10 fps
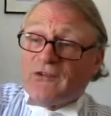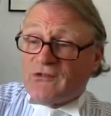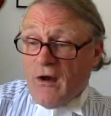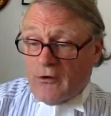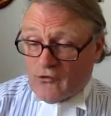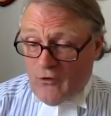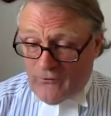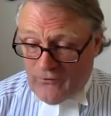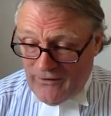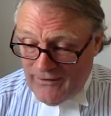start
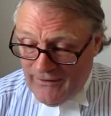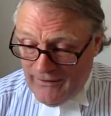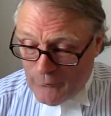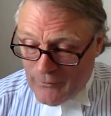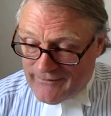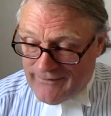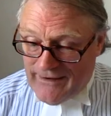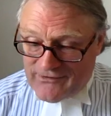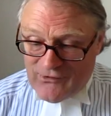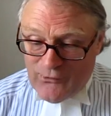off with
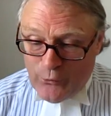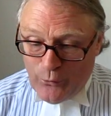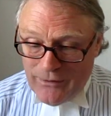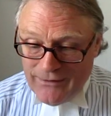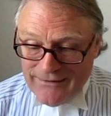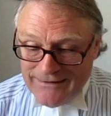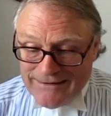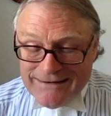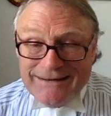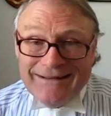guess who?
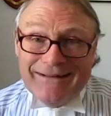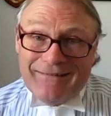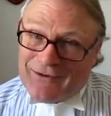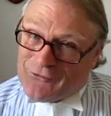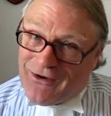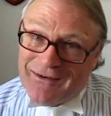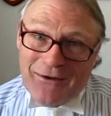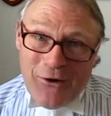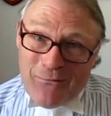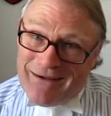That's right,
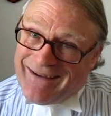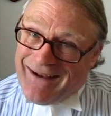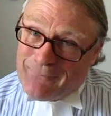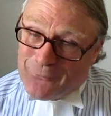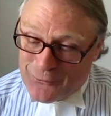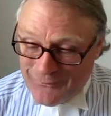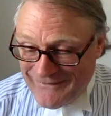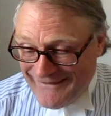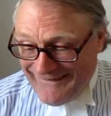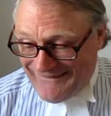Naomi Campbell.
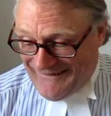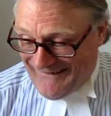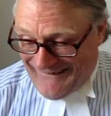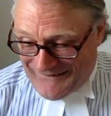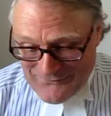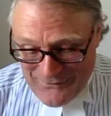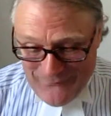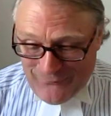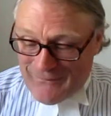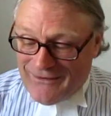Can't get away
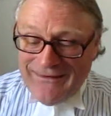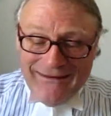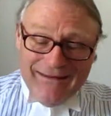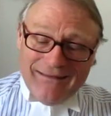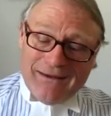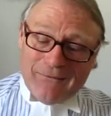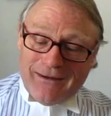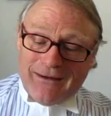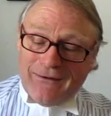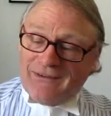from her. There we
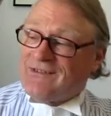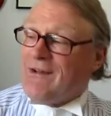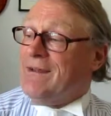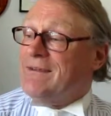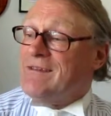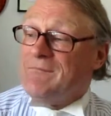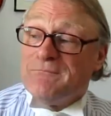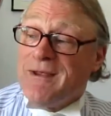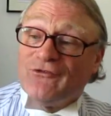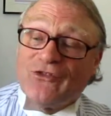go. It's
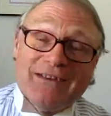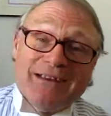even mentioned